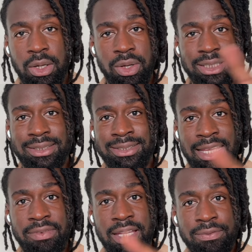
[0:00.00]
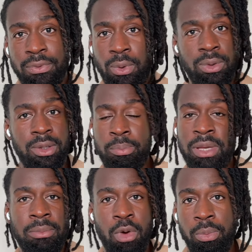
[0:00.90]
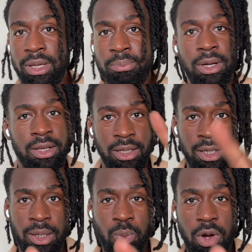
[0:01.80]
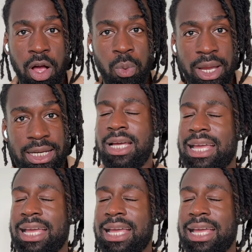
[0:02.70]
know you guys are saving it for a big moment, but we're all waiting.